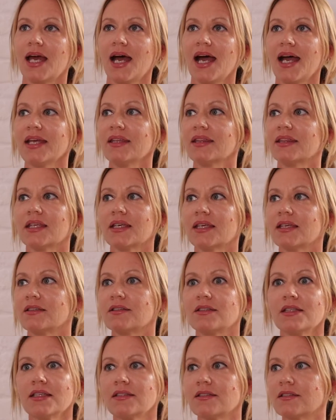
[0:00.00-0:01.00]
I think
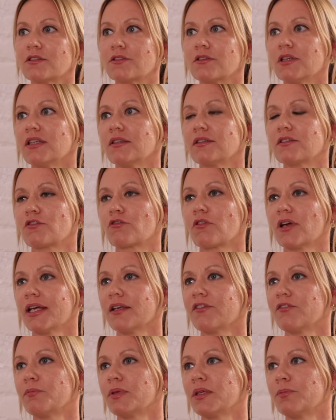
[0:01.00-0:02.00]
it's, it's, it's
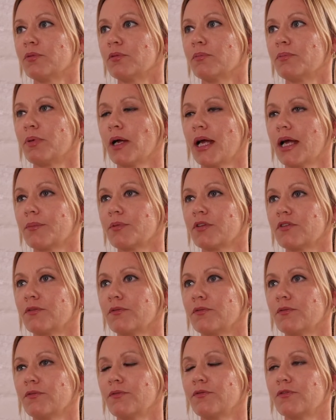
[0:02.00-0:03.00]
great if people perhaps
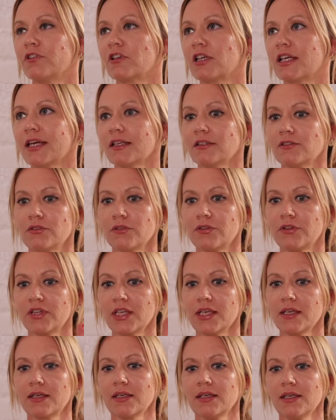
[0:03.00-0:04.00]
forget to
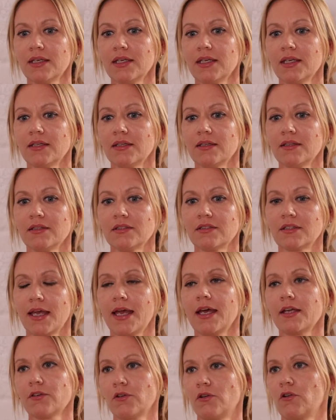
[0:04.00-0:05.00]
think in these
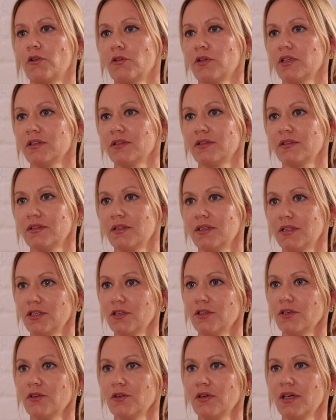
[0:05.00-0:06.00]
categories,
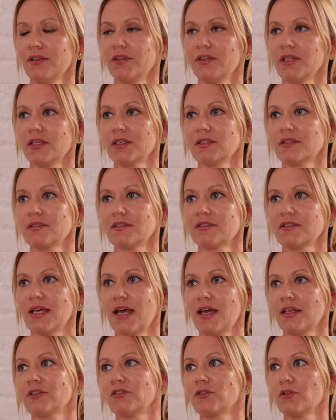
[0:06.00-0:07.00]
you know? I think it's
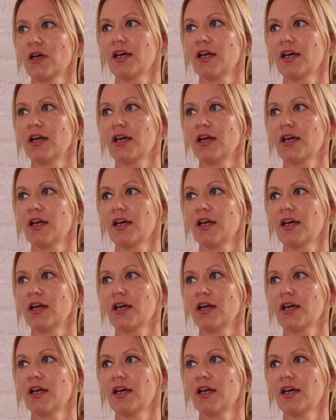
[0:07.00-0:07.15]
sad to